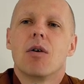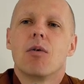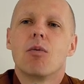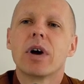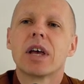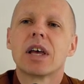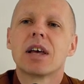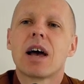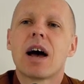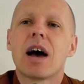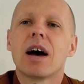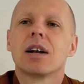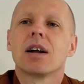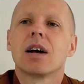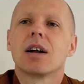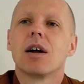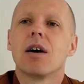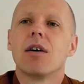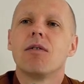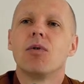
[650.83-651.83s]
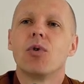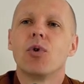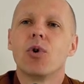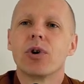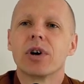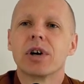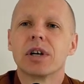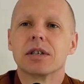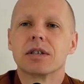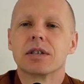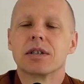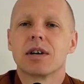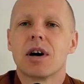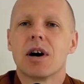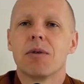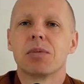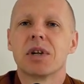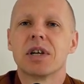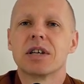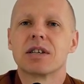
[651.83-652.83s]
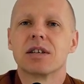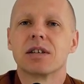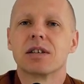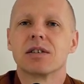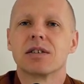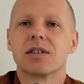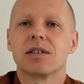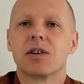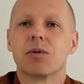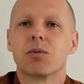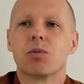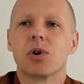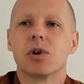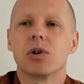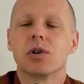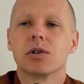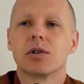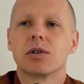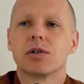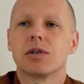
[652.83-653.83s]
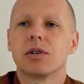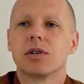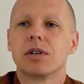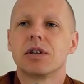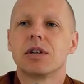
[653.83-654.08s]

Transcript: We cannot avoid unpleasantness in the world.